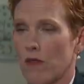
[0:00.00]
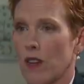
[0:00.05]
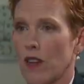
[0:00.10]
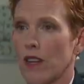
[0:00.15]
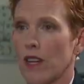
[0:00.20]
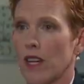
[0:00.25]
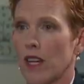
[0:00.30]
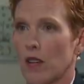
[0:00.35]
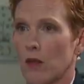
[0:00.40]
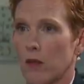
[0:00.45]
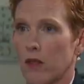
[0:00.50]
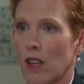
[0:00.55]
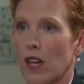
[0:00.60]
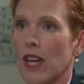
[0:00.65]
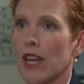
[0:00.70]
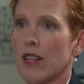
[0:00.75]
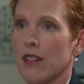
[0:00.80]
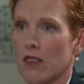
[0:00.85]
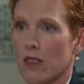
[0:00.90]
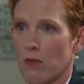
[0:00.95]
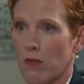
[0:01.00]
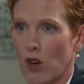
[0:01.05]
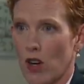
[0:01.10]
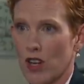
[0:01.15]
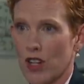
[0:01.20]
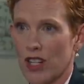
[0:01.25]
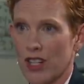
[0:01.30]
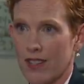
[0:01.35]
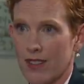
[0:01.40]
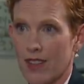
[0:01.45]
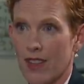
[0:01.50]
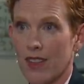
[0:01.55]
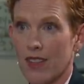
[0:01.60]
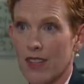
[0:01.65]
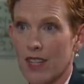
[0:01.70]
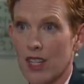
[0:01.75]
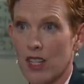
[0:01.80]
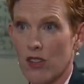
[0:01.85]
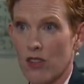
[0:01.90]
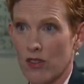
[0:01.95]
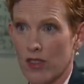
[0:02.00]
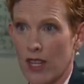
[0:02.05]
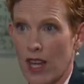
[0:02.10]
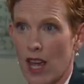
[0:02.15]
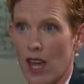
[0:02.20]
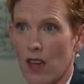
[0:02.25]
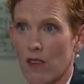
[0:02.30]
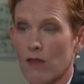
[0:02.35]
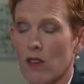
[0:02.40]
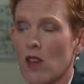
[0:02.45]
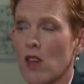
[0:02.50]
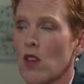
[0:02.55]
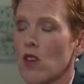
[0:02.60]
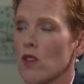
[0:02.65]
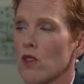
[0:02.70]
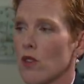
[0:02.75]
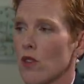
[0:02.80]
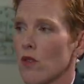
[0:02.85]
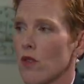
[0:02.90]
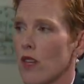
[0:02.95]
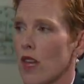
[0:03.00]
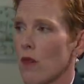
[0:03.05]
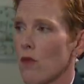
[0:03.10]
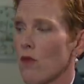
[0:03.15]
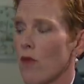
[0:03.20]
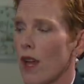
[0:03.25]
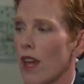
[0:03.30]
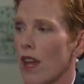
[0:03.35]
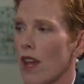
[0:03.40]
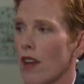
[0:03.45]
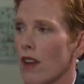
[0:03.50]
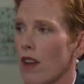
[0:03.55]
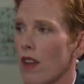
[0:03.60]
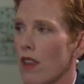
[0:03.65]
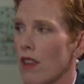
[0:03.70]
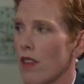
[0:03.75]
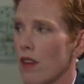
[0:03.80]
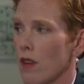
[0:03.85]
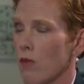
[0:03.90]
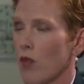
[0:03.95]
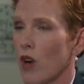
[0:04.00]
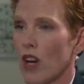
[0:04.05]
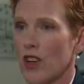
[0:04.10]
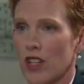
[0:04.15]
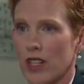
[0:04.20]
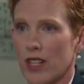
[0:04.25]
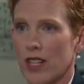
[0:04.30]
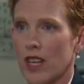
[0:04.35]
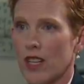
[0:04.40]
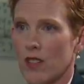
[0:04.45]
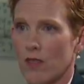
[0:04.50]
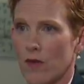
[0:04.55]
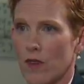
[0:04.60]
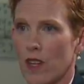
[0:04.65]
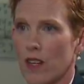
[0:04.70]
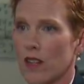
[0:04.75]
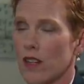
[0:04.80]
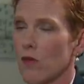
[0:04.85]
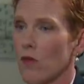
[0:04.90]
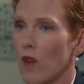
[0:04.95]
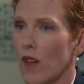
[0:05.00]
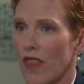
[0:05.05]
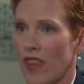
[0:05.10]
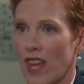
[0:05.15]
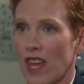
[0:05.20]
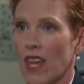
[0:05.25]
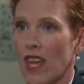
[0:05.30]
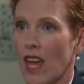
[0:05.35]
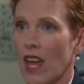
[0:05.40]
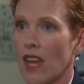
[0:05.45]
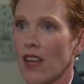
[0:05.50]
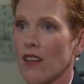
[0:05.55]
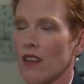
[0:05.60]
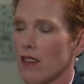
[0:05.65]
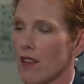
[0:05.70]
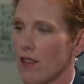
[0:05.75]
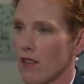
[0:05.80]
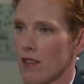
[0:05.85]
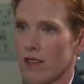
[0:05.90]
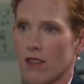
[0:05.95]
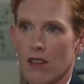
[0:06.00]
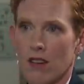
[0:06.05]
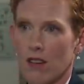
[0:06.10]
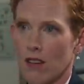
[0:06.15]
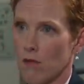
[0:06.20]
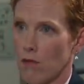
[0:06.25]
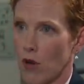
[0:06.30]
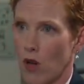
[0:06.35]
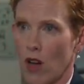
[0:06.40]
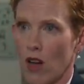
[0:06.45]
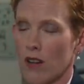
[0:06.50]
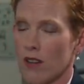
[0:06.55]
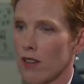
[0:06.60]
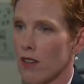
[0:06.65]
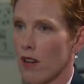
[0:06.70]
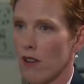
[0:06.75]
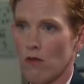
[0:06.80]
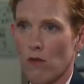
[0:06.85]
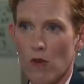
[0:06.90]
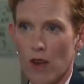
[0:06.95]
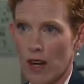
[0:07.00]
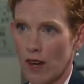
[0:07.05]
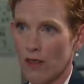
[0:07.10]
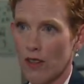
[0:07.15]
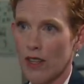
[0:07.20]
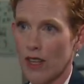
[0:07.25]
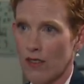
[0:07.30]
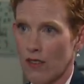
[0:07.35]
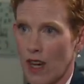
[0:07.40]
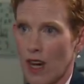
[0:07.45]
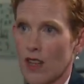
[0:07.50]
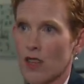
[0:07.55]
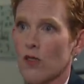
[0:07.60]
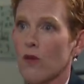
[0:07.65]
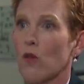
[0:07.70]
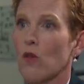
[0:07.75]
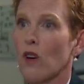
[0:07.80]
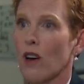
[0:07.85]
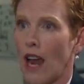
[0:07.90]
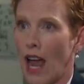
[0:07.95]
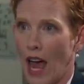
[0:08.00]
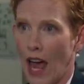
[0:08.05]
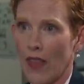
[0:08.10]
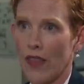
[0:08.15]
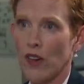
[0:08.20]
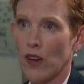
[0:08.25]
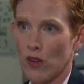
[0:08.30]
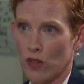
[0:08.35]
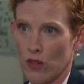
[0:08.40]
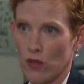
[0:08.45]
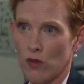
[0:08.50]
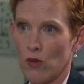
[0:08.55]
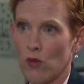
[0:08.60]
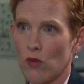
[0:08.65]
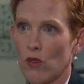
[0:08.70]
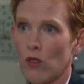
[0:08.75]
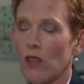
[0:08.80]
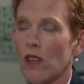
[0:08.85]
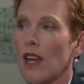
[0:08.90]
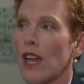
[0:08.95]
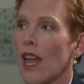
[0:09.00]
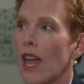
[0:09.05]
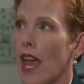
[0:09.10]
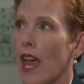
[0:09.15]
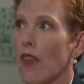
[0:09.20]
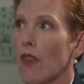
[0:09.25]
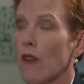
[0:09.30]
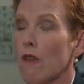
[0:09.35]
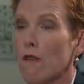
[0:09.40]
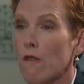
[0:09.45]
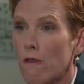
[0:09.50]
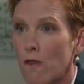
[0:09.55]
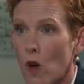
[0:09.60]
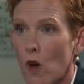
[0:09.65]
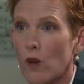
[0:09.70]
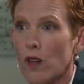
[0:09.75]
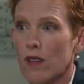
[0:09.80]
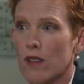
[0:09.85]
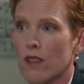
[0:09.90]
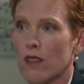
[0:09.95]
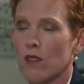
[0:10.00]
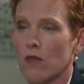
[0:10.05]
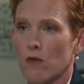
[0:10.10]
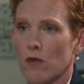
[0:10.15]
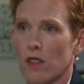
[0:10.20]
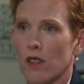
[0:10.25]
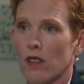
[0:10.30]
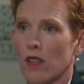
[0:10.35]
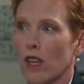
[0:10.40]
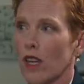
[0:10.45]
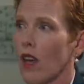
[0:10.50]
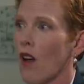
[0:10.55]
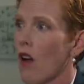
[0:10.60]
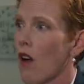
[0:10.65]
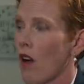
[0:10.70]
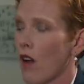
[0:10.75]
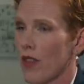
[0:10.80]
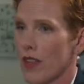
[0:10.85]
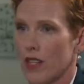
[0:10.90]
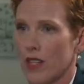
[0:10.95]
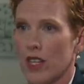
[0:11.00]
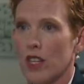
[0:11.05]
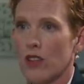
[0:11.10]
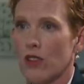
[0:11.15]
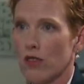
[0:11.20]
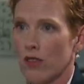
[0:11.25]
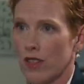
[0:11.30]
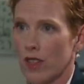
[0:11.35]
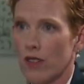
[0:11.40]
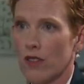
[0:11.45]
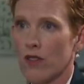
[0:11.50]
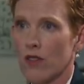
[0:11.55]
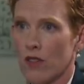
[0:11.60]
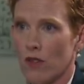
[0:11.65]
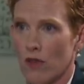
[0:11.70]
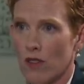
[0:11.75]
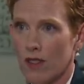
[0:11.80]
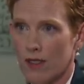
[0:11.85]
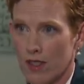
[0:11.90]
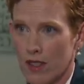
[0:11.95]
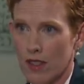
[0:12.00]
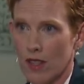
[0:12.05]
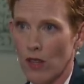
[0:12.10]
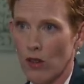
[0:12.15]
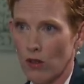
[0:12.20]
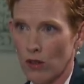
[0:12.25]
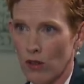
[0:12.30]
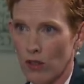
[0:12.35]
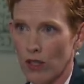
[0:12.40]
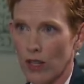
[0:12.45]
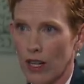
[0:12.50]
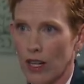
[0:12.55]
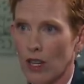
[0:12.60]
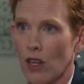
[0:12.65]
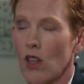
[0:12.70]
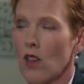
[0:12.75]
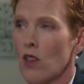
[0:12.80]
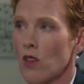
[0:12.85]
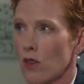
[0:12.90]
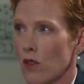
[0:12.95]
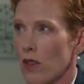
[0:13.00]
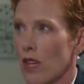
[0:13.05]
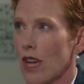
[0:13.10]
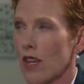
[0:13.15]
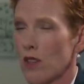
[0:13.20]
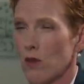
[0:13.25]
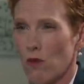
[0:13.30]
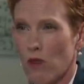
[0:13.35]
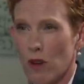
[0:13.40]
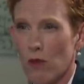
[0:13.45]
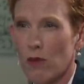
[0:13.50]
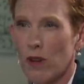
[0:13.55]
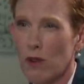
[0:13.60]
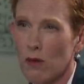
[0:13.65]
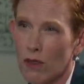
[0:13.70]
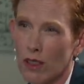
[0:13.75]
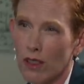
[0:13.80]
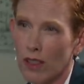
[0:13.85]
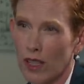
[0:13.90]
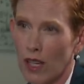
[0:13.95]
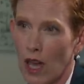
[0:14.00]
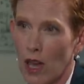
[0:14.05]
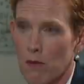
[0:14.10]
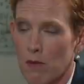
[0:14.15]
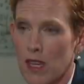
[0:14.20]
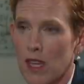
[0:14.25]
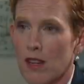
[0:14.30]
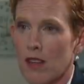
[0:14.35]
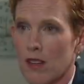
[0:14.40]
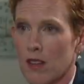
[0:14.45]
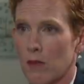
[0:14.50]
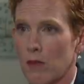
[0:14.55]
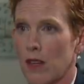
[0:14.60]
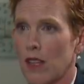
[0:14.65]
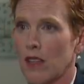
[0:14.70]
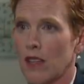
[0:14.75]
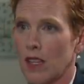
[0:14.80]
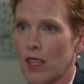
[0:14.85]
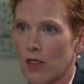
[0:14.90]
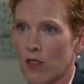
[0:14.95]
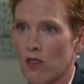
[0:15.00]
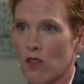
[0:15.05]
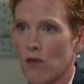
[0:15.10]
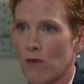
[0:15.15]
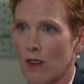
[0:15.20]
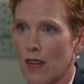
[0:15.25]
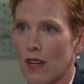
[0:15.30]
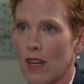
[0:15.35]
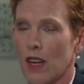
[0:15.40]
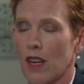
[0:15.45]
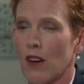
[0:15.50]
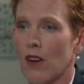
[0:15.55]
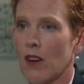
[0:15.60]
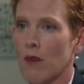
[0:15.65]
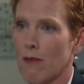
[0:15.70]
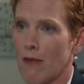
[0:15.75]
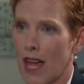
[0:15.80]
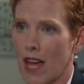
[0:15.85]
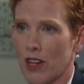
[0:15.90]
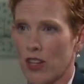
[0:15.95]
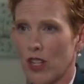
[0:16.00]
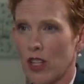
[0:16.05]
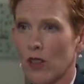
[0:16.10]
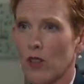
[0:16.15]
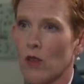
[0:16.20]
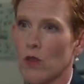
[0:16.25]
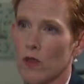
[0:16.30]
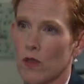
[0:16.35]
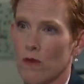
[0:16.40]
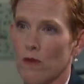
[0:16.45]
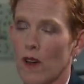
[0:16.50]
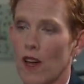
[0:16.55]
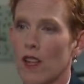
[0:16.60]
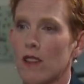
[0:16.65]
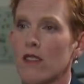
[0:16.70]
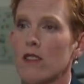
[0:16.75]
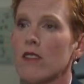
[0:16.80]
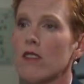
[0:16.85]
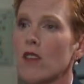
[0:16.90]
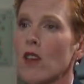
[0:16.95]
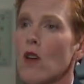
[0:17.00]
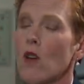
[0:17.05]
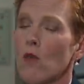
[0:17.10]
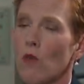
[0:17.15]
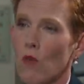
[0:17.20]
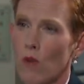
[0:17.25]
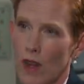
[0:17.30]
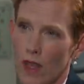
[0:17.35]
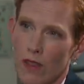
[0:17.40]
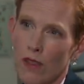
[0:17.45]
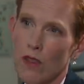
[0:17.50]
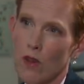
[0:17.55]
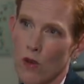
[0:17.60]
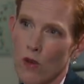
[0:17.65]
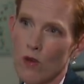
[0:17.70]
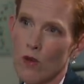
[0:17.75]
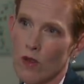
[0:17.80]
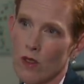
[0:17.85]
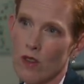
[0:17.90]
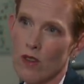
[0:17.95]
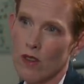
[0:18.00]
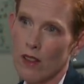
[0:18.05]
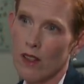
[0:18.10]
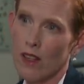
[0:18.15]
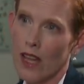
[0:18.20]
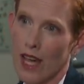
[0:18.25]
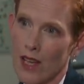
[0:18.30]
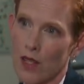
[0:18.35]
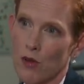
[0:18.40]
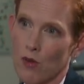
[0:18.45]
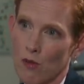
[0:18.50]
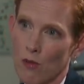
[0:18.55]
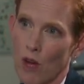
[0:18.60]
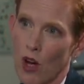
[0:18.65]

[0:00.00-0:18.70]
funding and apply it to the projects that the teachers have, so that when their project gets funded, what they get is a box of whatever they've asked for at their school, and the focus is really on the teachers and the students in their learning. So that's where we really come in as being the intermediary, matching those funds with those classroom